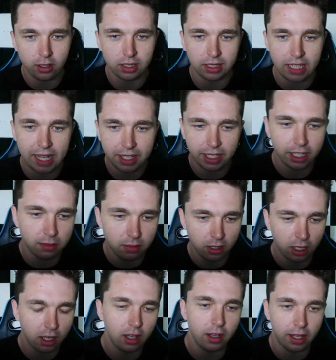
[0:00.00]
lending
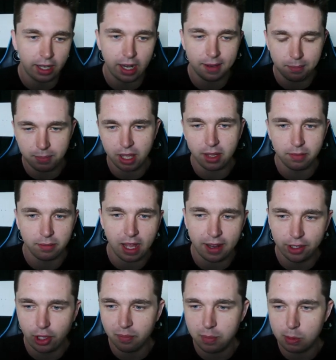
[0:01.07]
and
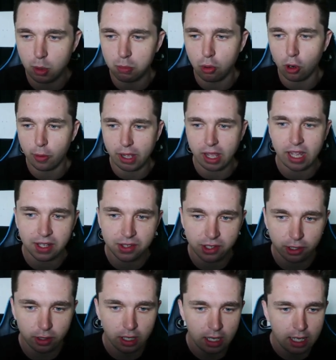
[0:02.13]
you have people borrowing against
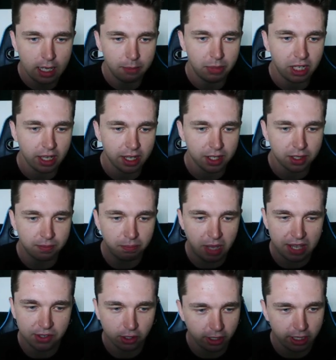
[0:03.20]
you, because
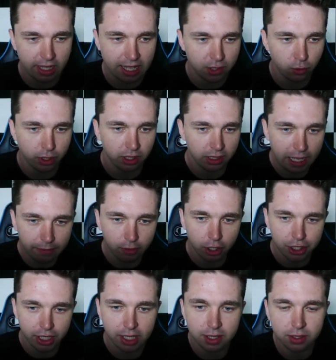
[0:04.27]
basically that's what leverage
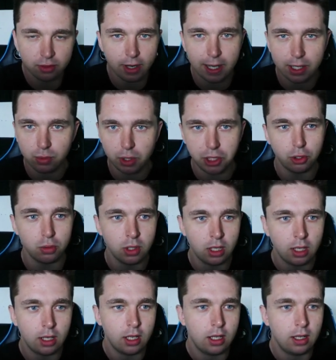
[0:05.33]
is, right? It's when you
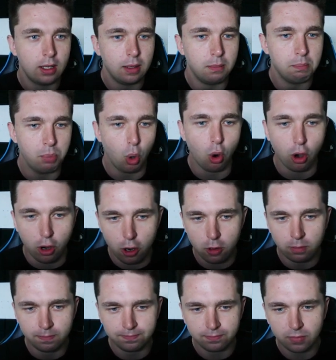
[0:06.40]
borrow
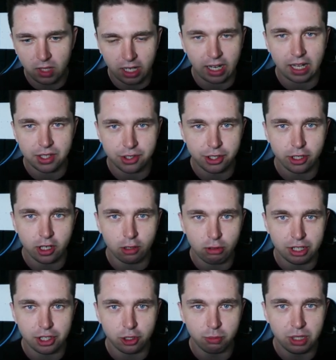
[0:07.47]
against your
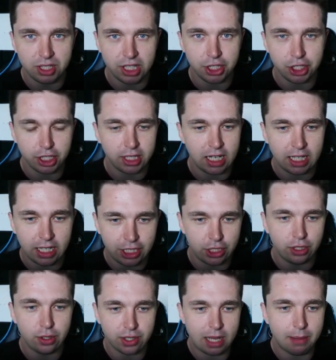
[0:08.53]
original position and then you
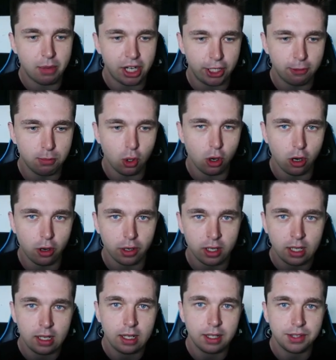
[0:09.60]
use that money you borrowed
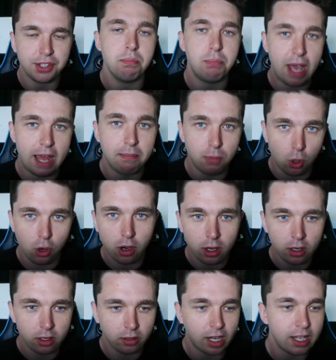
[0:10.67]
to bet more,
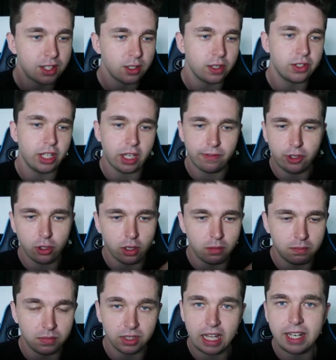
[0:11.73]
right? So it's like if you're
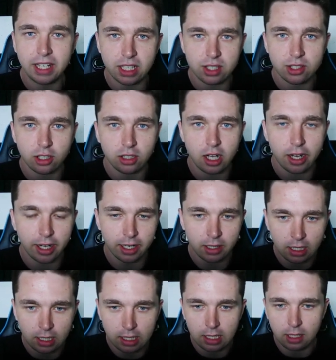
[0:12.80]
lending Solana,
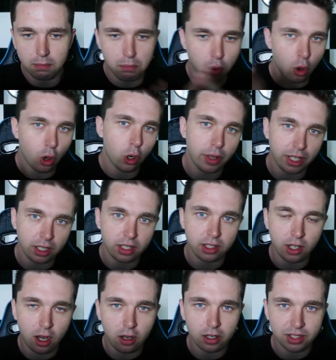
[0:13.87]
borrowing
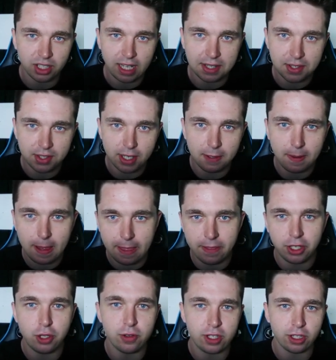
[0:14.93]
dollars against it, and then
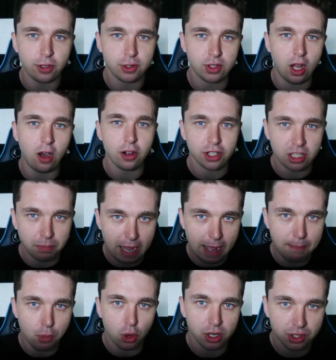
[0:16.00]
using those dollars to buy
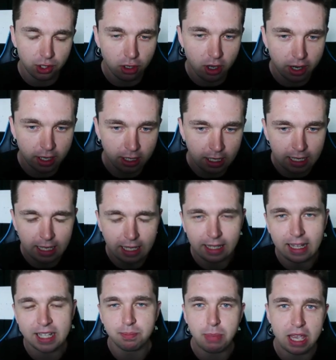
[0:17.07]
more Solana.
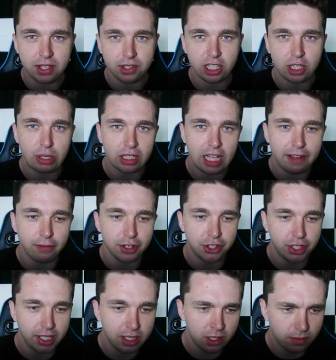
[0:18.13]
That's basically what leverage
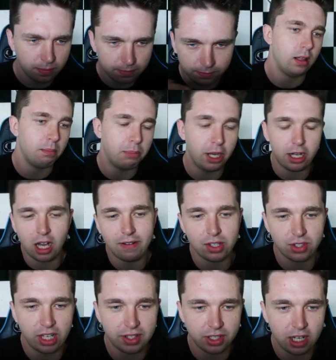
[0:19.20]
is, but
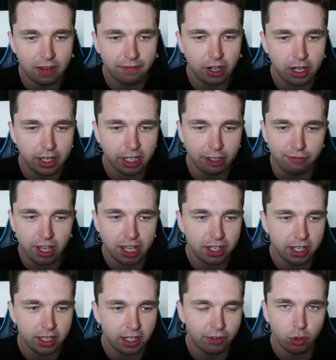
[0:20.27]
obviously it's not very
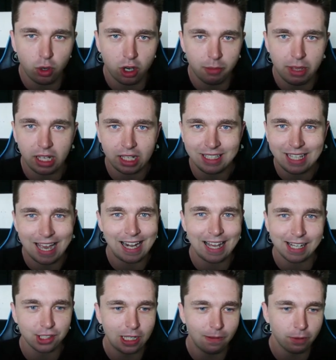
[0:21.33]
convenient. If you want to make a
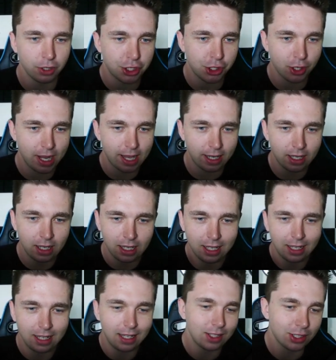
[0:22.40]
10x leverage trade,
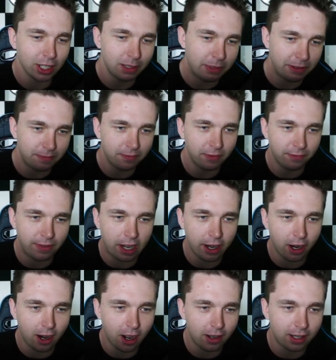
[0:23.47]
it's going to be very
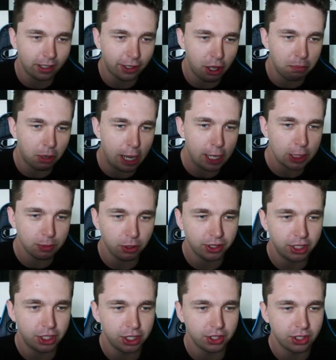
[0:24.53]
hard, nearly impossible to
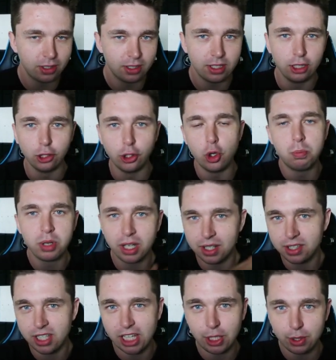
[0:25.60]
just
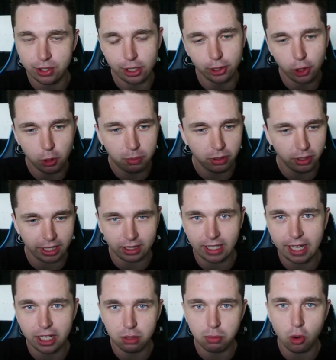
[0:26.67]
continuously loop, like
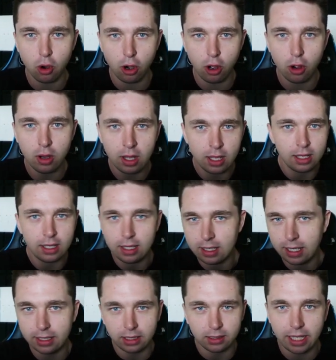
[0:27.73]
lend, borrow,
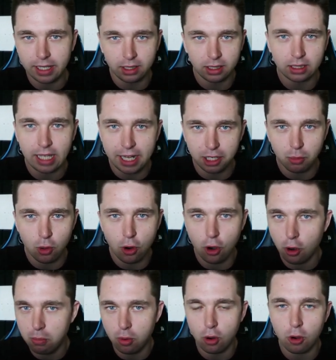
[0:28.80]
and lend more,
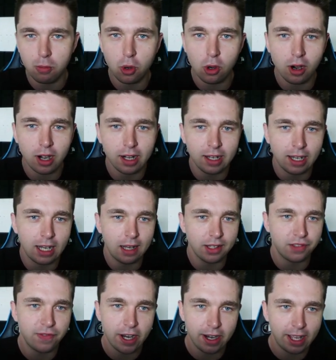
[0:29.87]
borrow more. It's
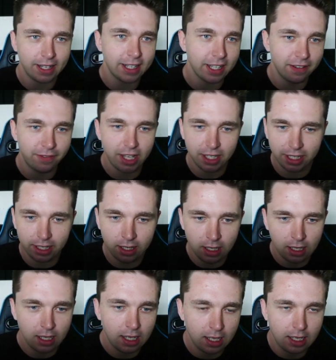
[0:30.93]
very inconvenient.
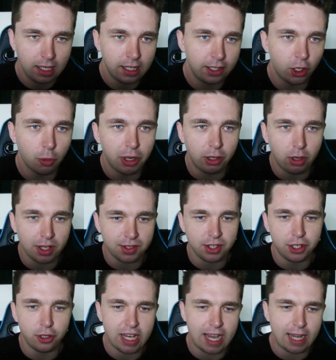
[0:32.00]
Nobody wants to
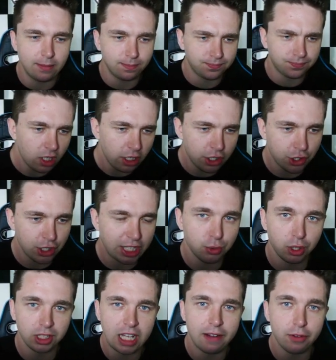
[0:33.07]
do that. So that's where
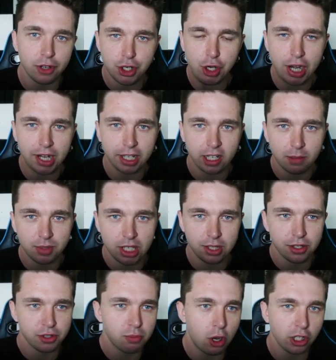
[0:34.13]
leverage trading comes in.
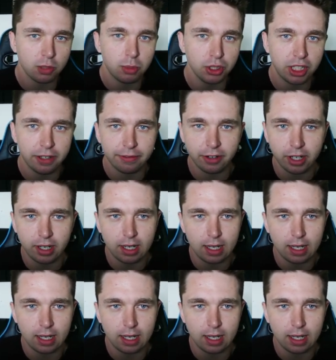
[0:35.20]
There's multiple different,